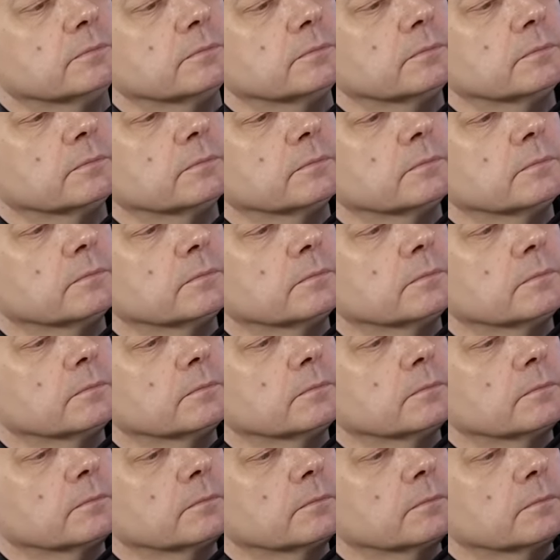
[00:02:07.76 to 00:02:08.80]

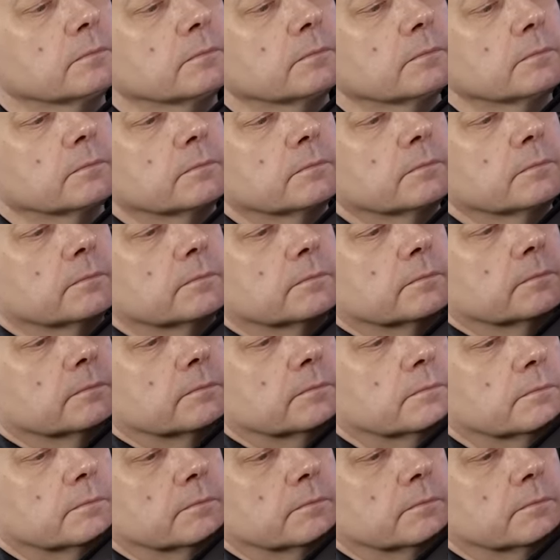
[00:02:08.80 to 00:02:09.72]
Nobody speaks.